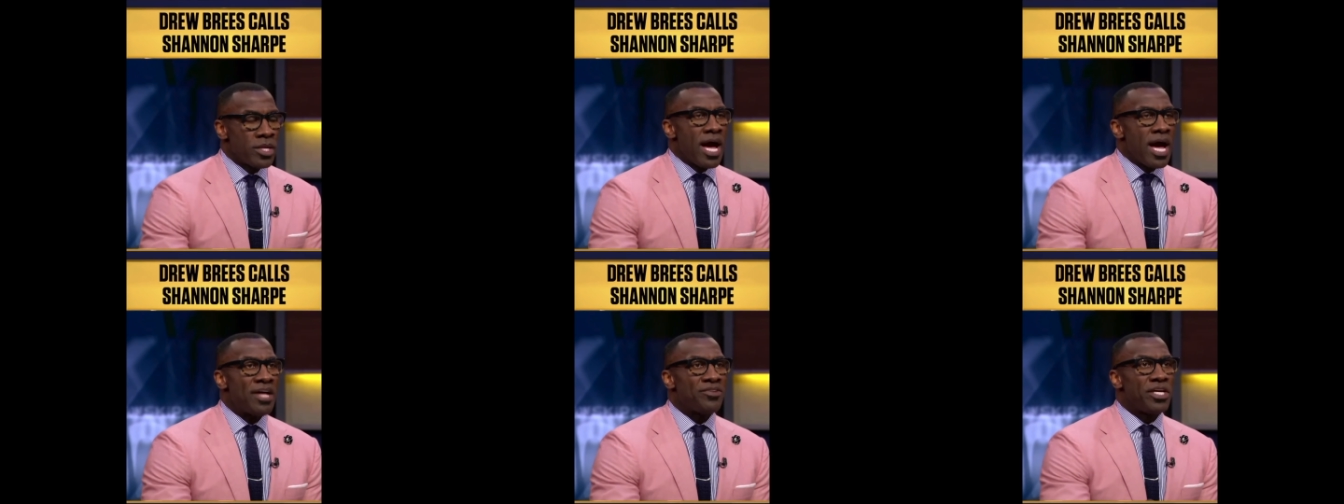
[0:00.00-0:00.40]

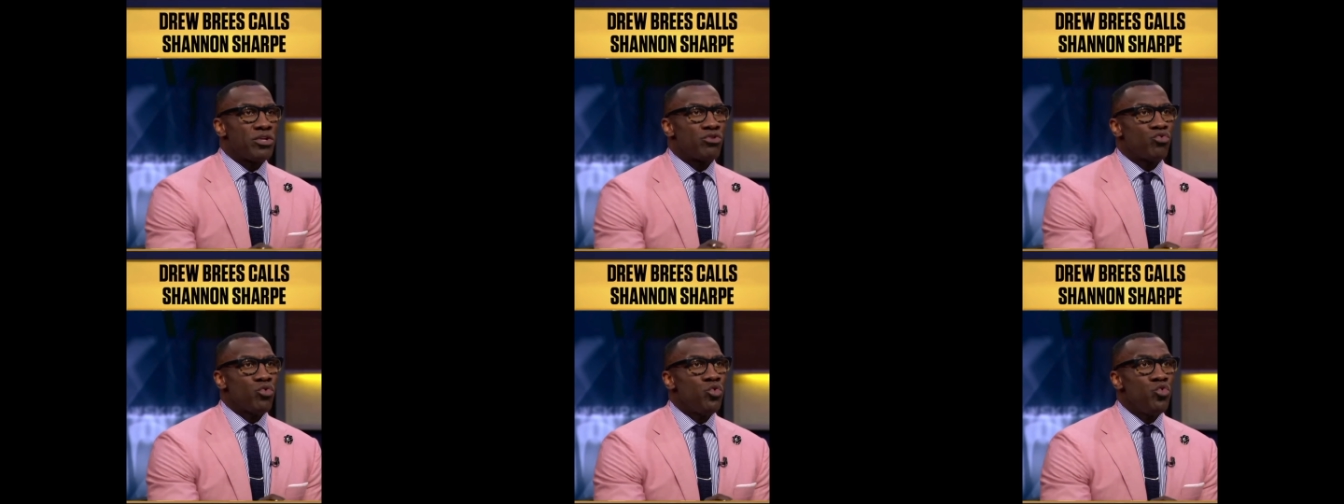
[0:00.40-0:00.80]
I said,
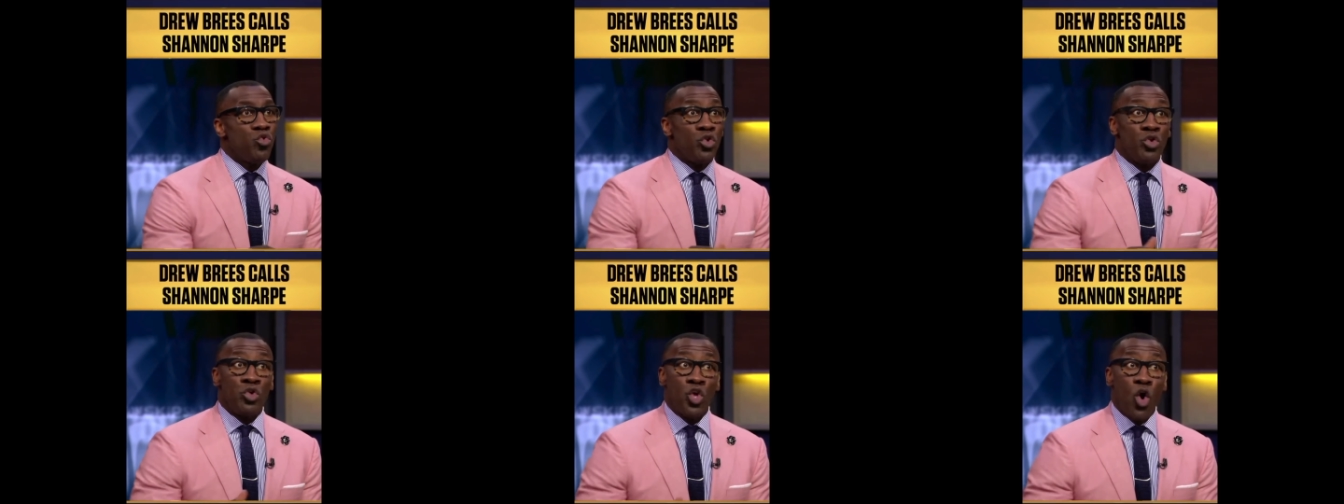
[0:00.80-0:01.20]
Drew,
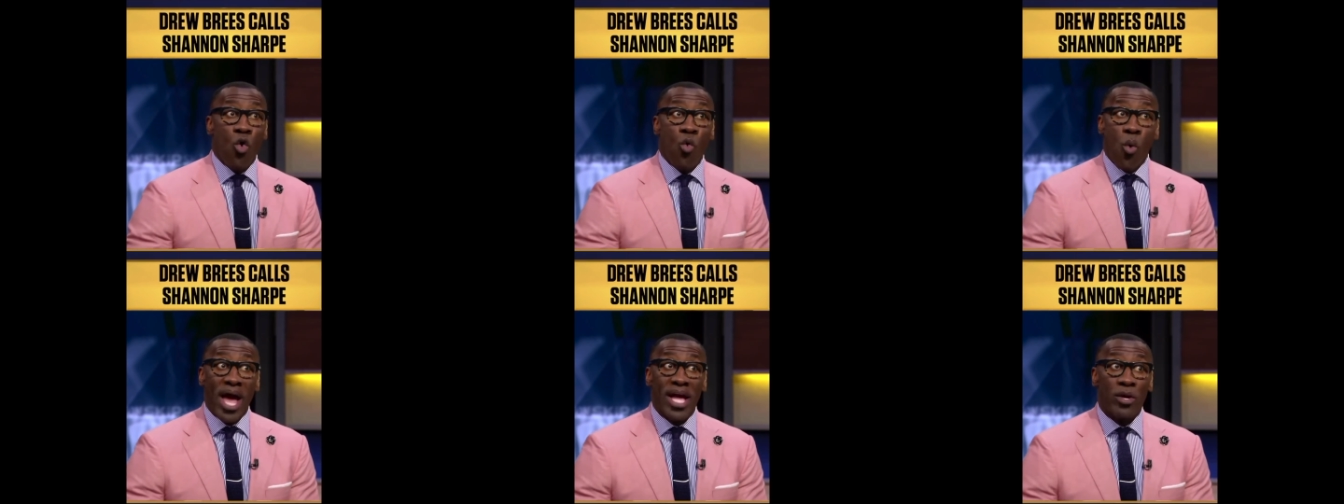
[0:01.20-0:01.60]
no
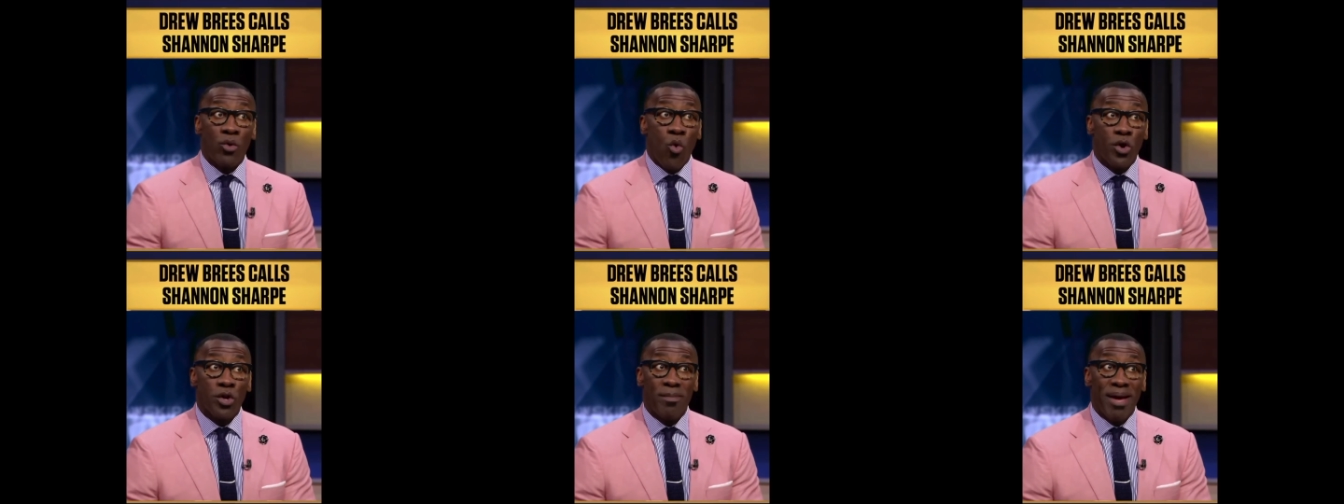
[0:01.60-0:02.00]
white
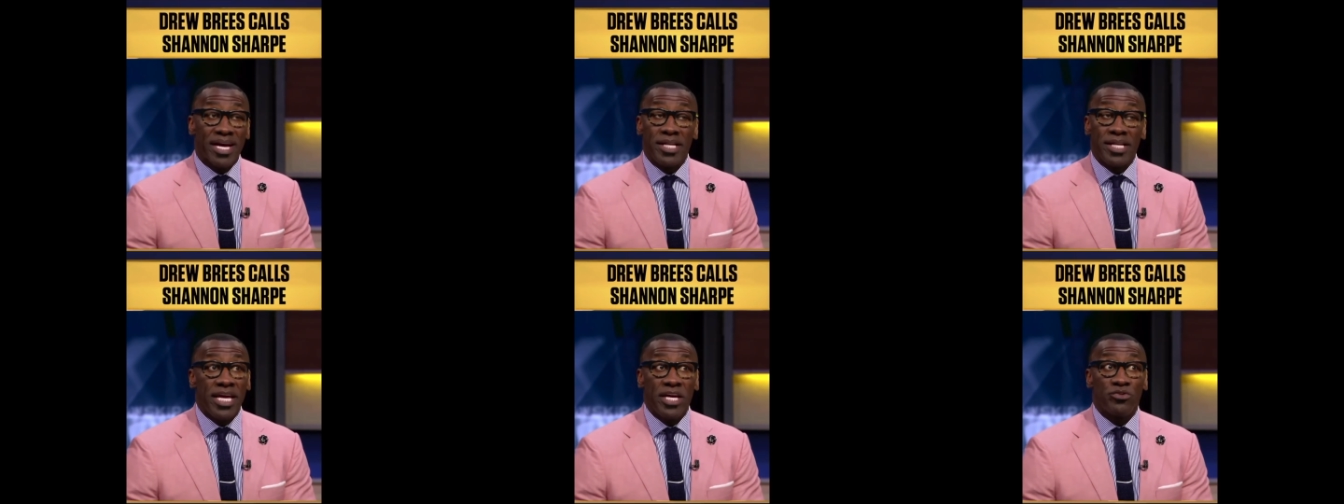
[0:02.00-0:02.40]
quarterback
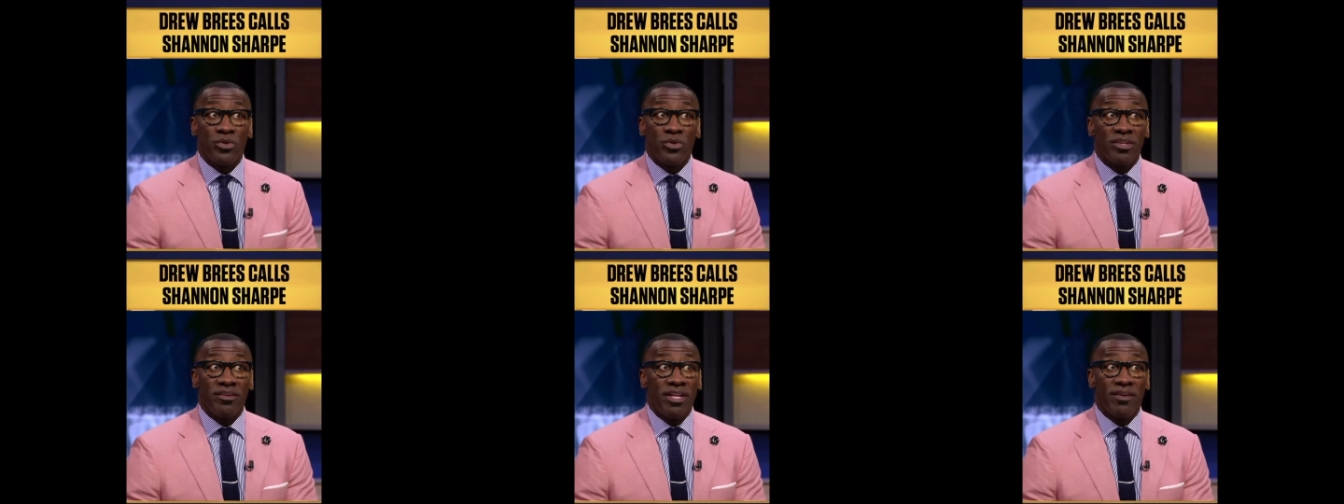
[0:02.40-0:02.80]
in the
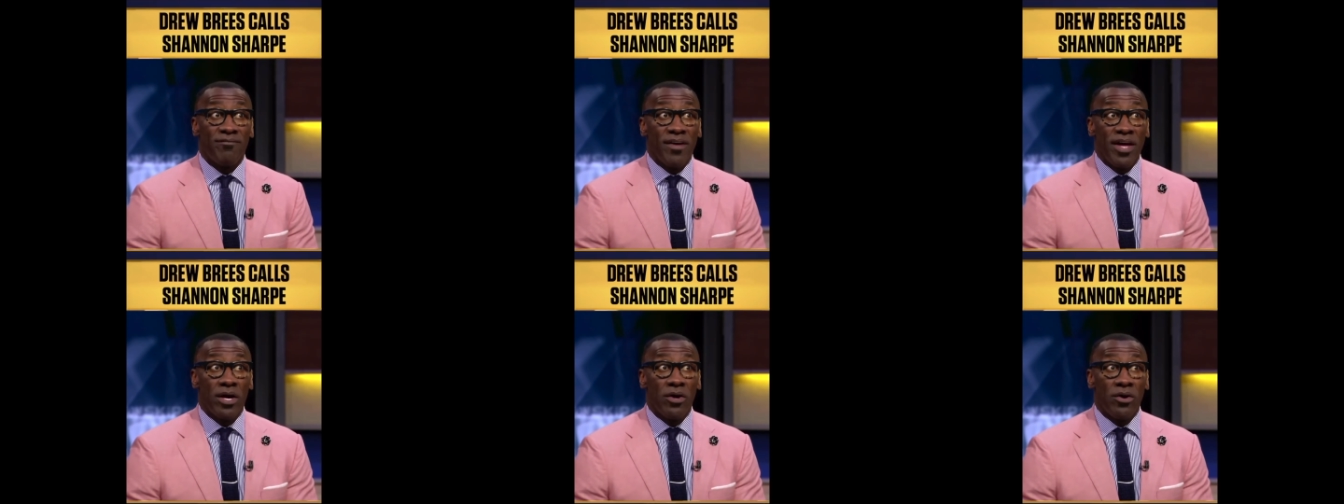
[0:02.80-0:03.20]
history of the
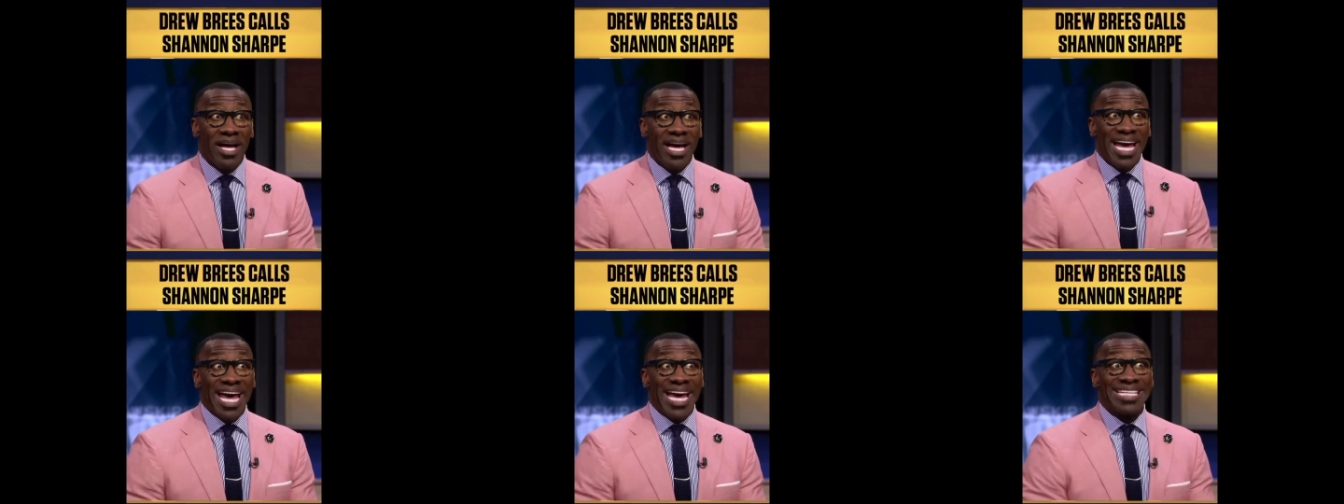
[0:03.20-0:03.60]
NFL
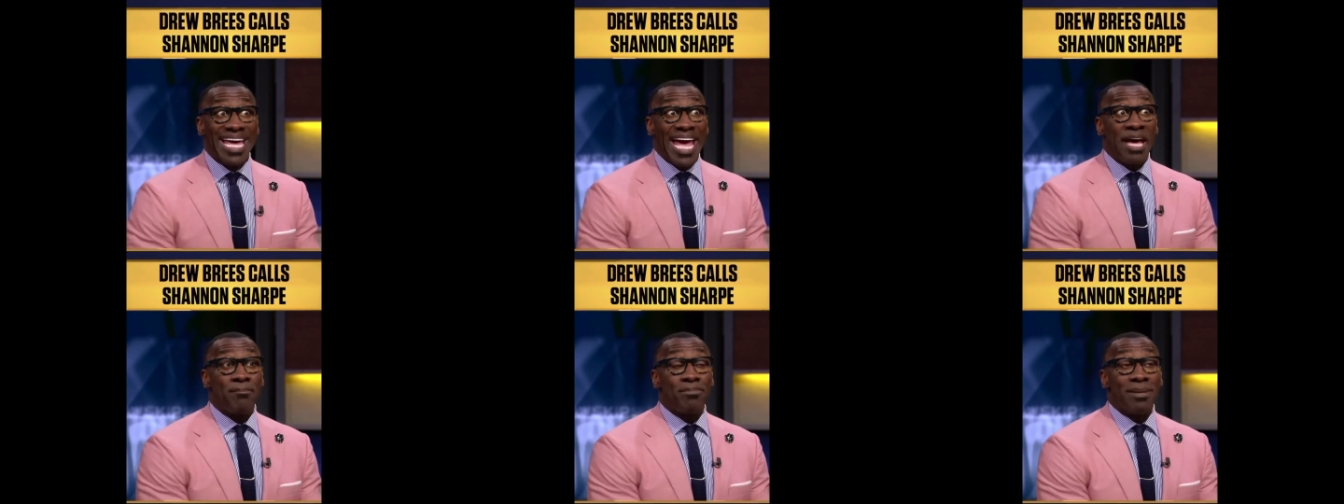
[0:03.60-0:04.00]
has
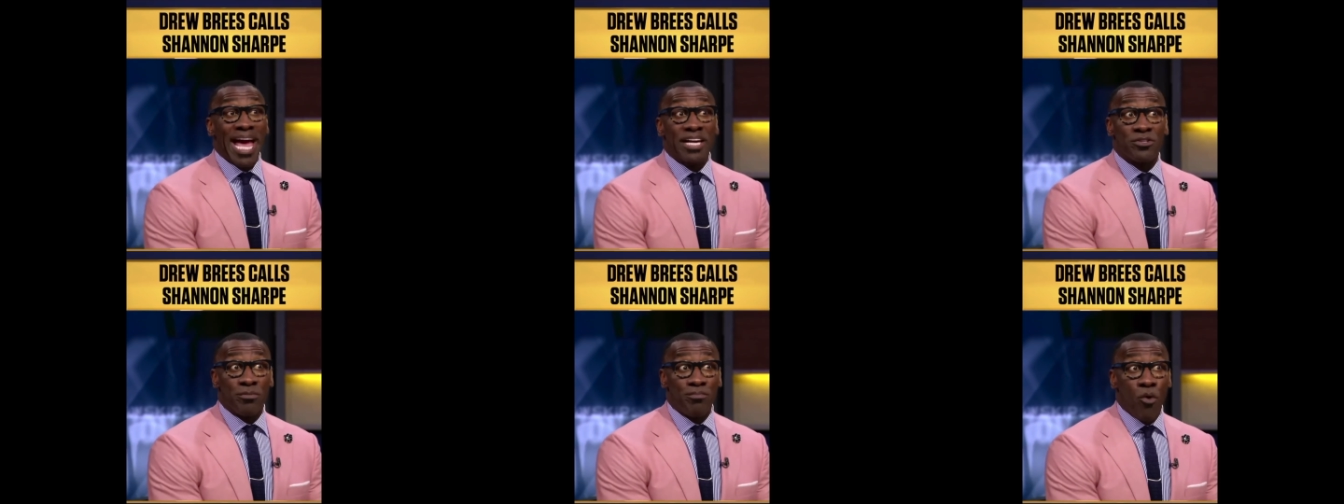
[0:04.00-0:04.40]
had
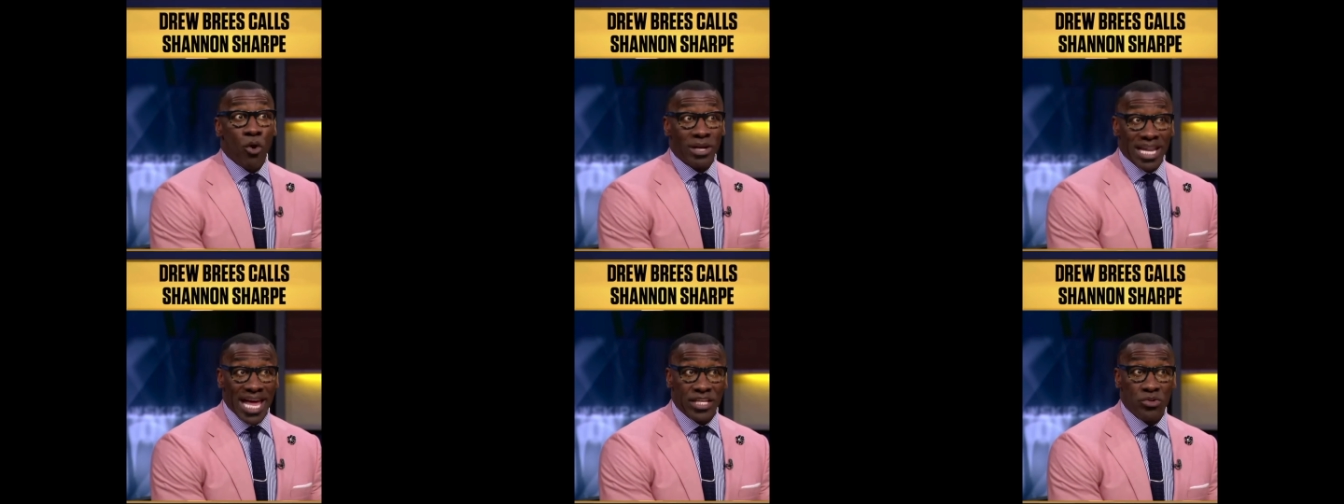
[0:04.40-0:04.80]
black
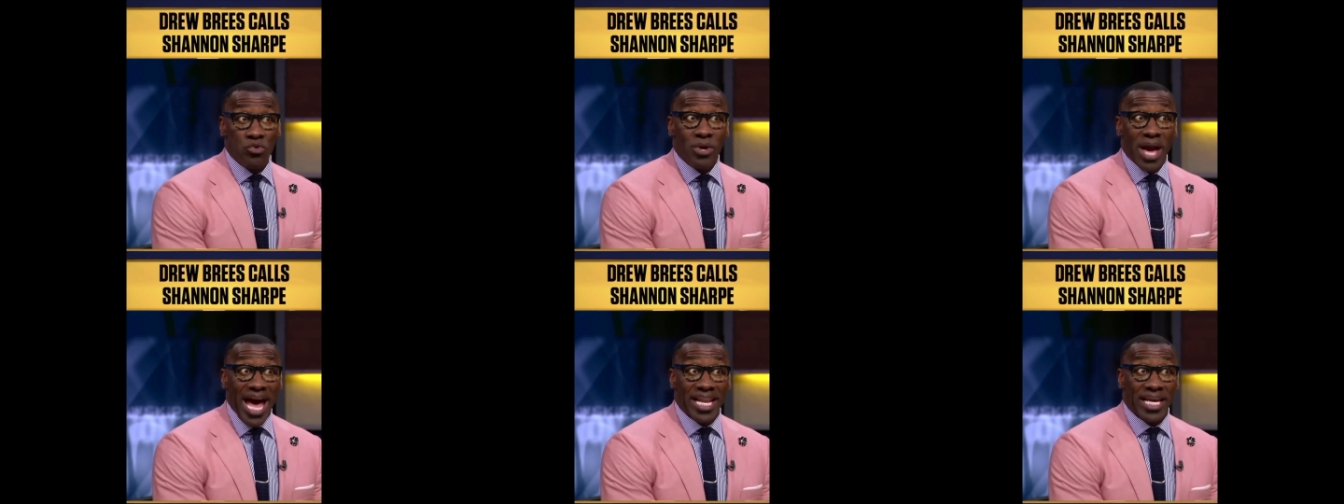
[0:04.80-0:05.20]
support like you
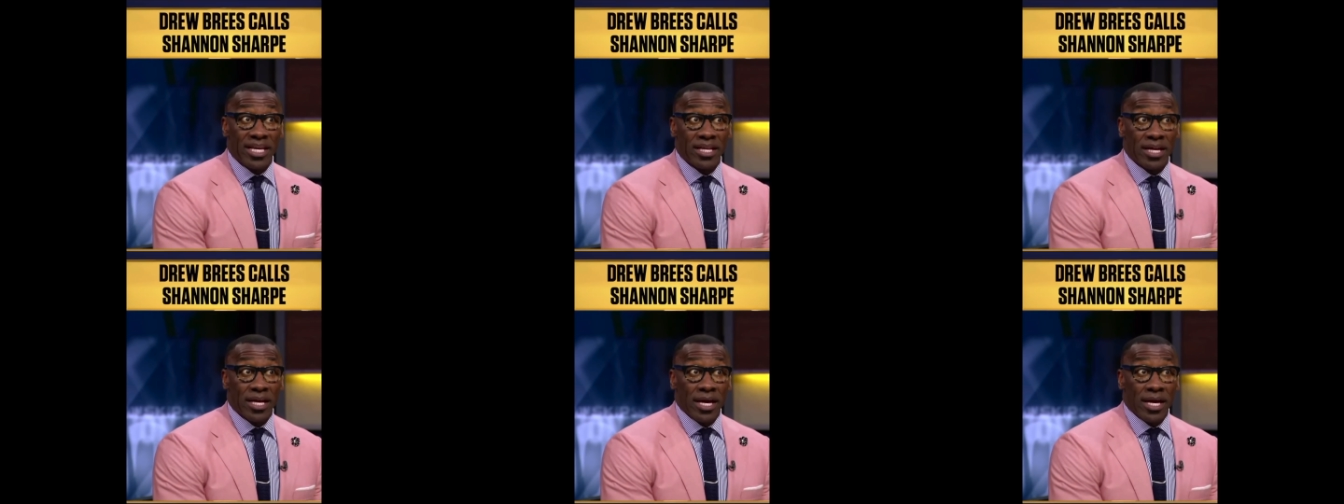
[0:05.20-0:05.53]
got it.